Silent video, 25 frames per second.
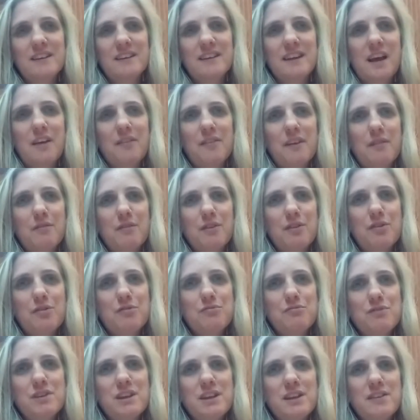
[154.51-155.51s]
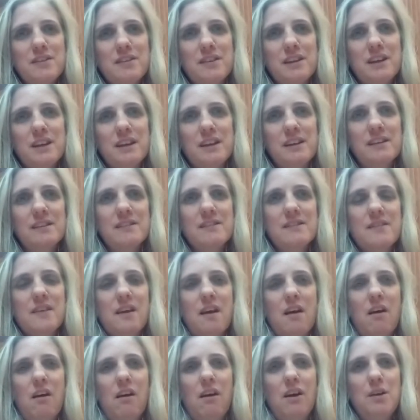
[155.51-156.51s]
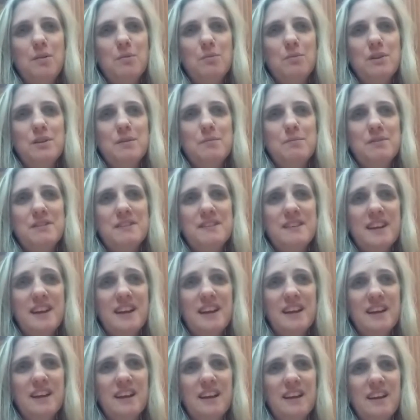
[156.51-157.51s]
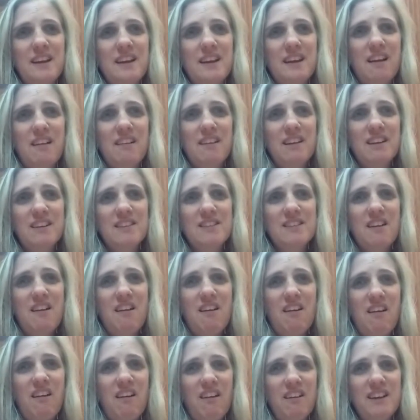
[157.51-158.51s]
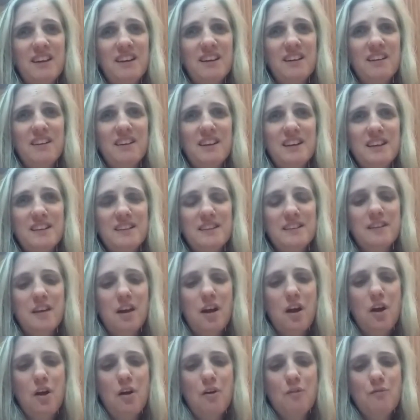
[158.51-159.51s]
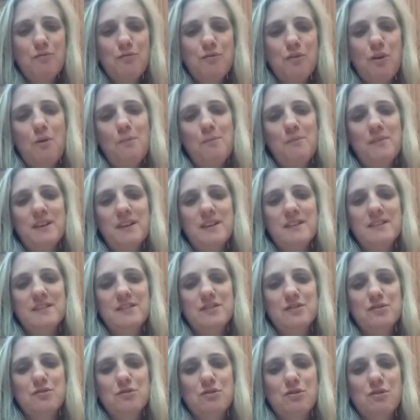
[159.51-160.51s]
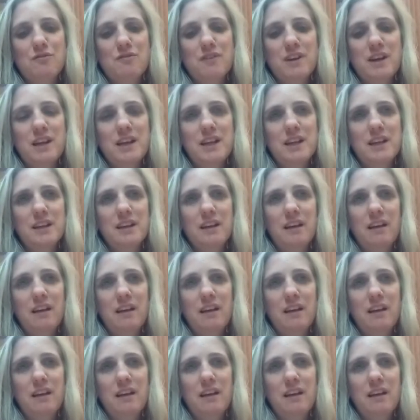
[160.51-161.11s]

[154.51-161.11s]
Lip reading: Now, there are three things that I would particularly like to highlight from this story.